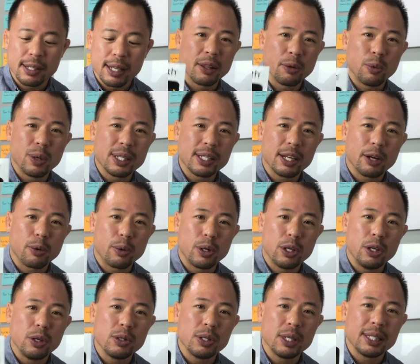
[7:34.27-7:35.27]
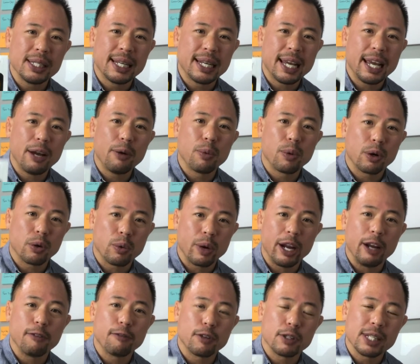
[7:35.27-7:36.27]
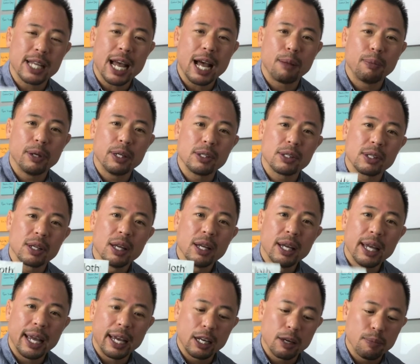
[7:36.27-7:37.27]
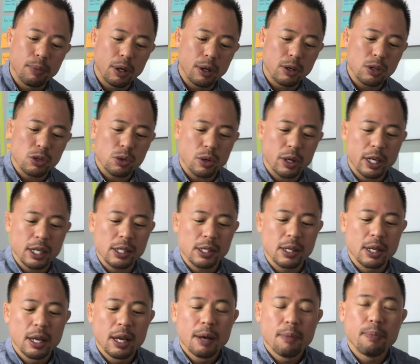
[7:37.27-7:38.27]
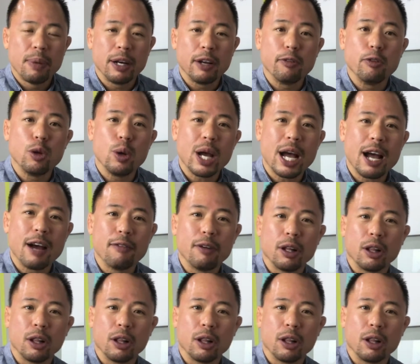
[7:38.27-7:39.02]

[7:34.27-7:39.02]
The ones I were using today were great for tablets and computer screens, but if you have a